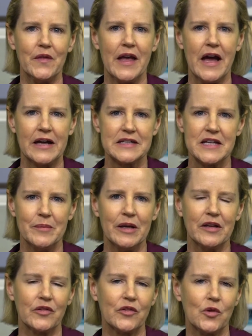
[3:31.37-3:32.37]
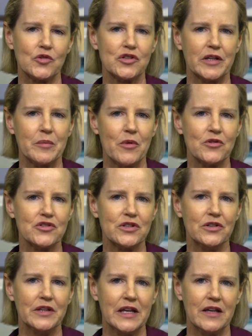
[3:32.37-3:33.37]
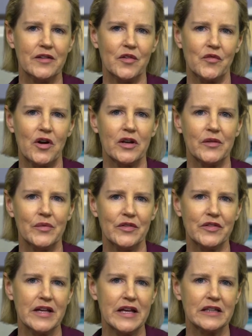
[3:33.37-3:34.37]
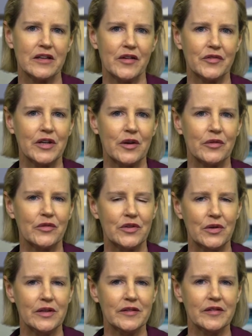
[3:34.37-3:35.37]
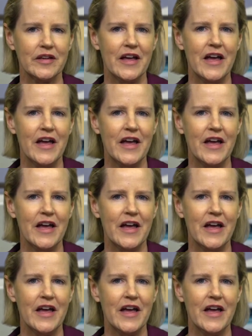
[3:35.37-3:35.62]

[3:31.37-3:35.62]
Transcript: the academic and social-emotional needs of our La Vista and La Sierra students,